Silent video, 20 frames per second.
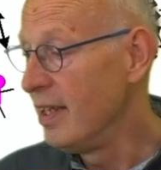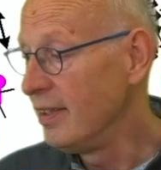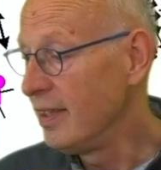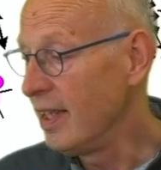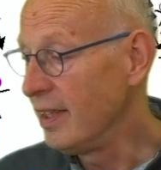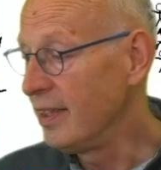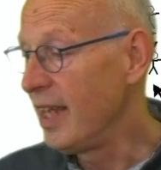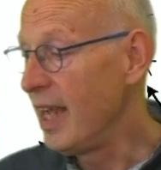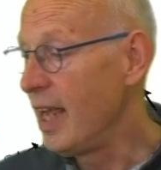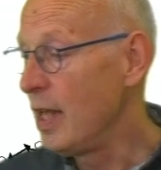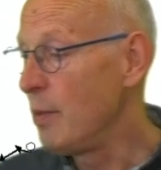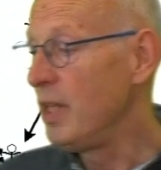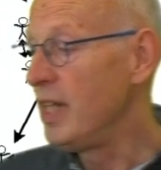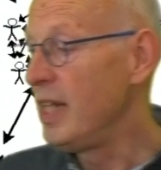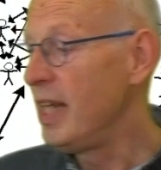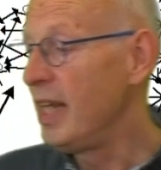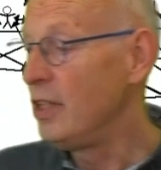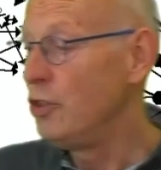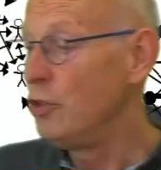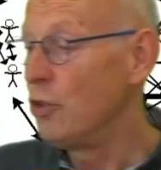That can
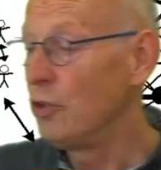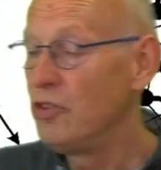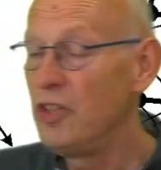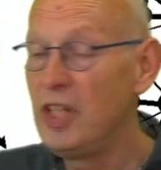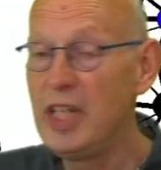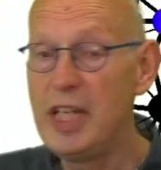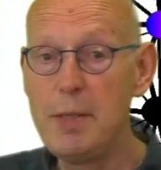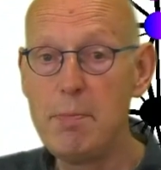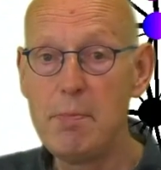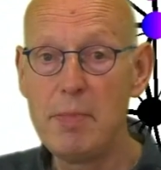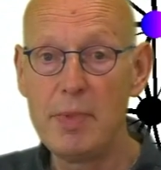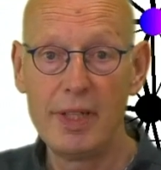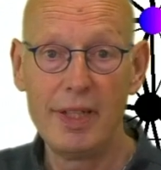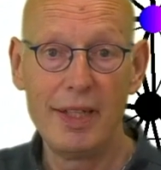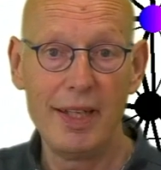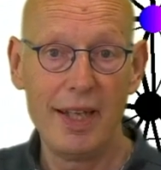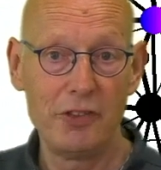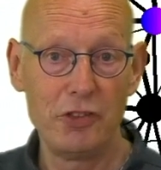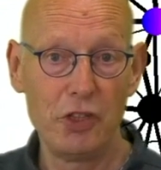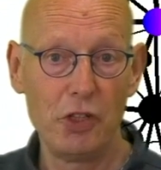be in your team,
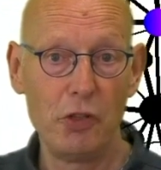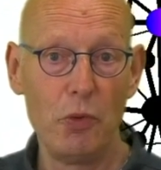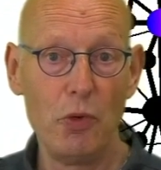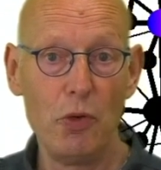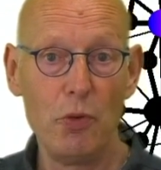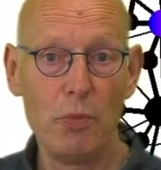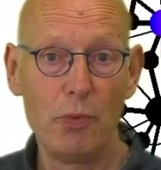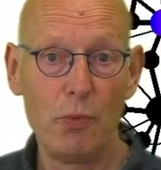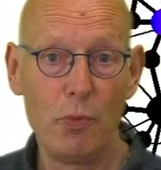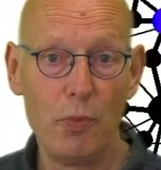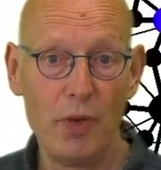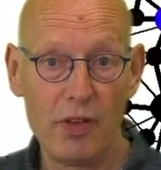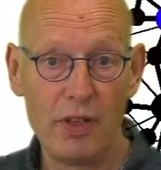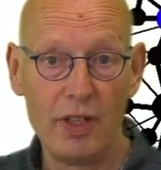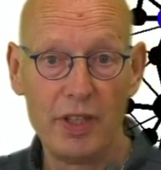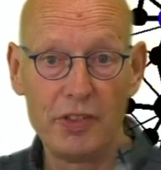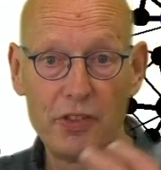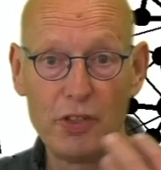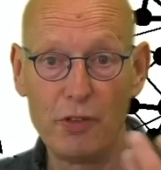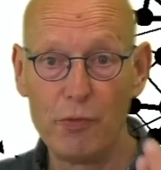as a group with
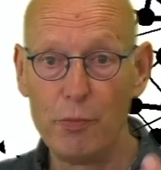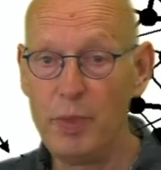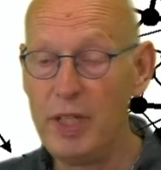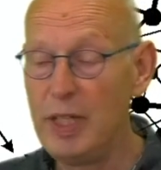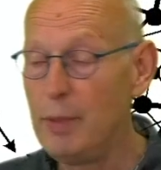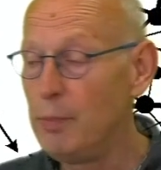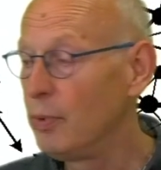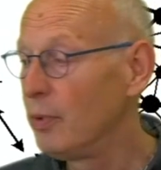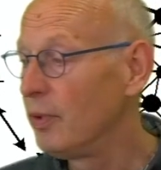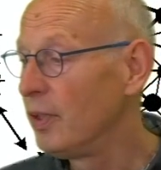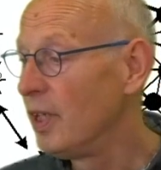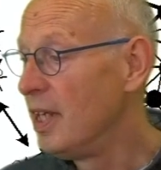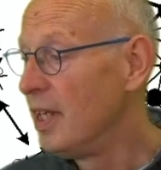lots of people.